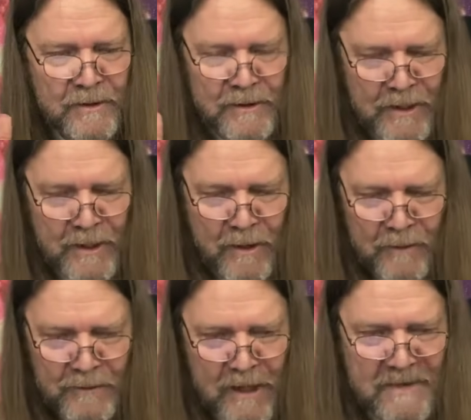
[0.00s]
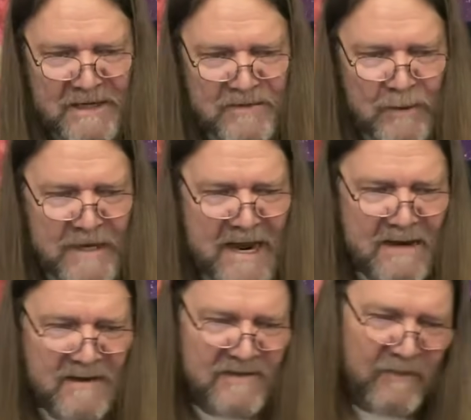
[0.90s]
you know, coming to an
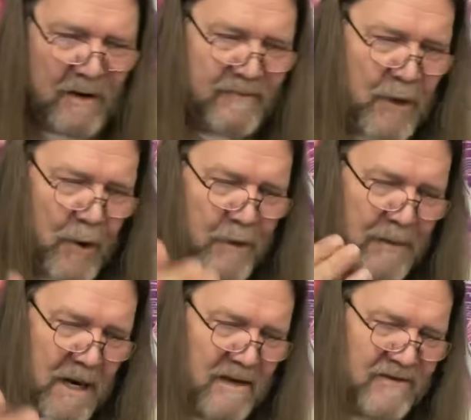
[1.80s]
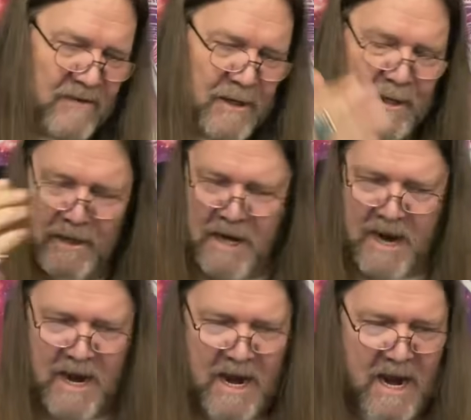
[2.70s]
end that's full of codependency uh,
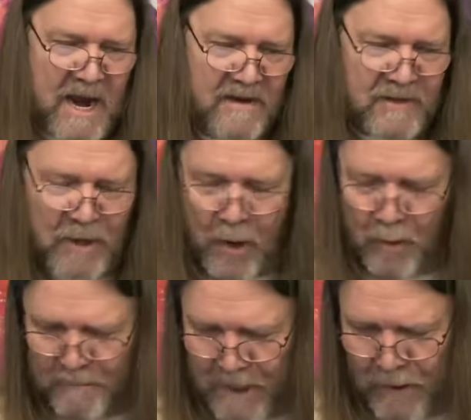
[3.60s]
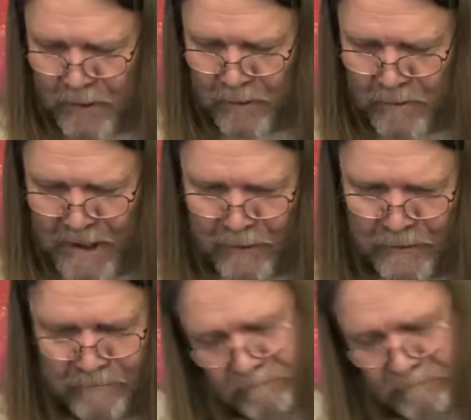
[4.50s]
and the goat merry-go-round.